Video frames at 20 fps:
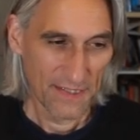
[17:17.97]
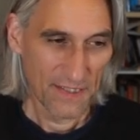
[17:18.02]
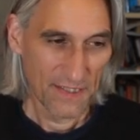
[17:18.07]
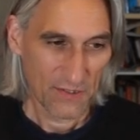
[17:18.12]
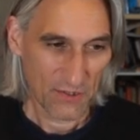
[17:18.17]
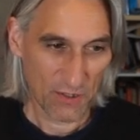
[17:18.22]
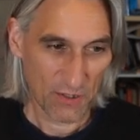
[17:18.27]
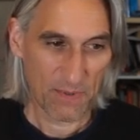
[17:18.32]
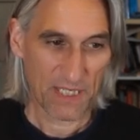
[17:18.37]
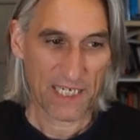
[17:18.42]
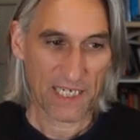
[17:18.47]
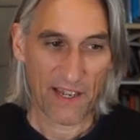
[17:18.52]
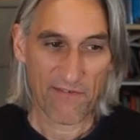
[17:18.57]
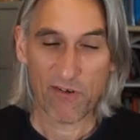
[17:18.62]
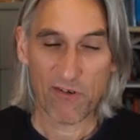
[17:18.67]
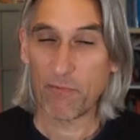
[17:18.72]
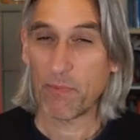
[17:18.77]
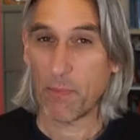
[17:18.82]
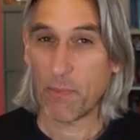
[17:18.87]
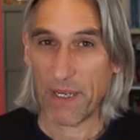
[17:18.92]
got to be careful
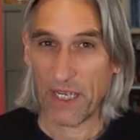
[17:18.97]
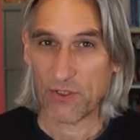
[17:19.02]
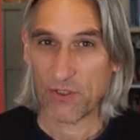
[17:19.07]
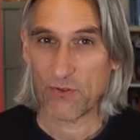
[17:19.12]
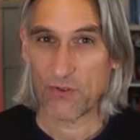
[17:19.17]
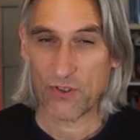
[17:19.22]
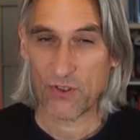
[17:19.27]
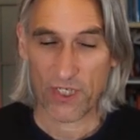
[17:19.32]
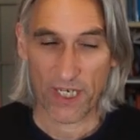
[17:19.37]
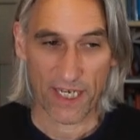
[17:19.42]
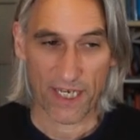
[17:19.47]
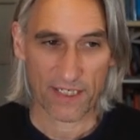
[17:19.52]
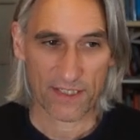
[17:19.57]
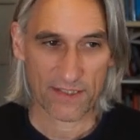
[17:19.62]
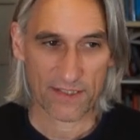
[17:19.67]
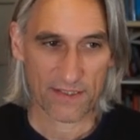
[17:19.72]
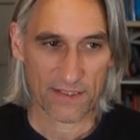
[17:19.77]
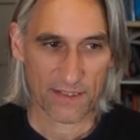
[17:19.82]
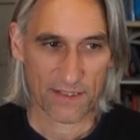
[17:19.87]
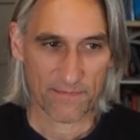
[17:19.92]
of perpetual
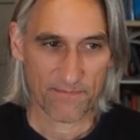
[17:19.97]
checks